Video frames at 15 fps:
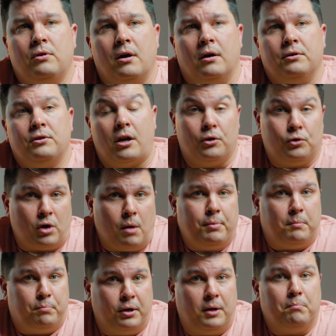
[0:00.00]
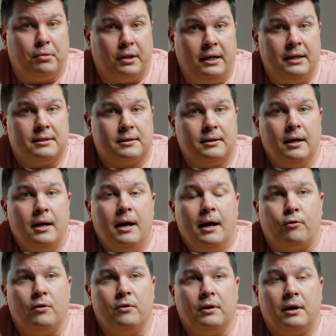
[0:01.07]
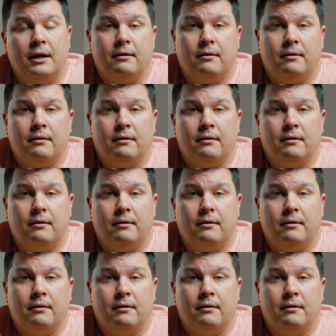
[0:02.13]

uh, Donald Trump had put in place for the,